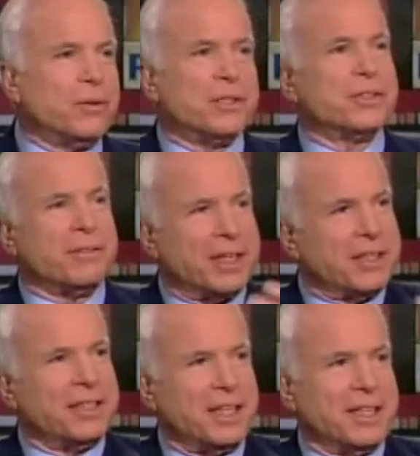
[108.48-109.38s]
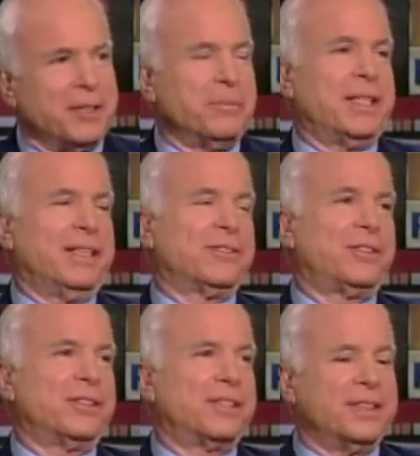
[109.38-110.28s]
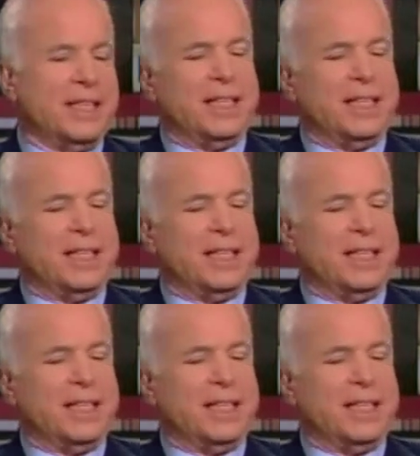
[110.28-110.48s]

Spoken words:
Volcker's record, not anybody else's.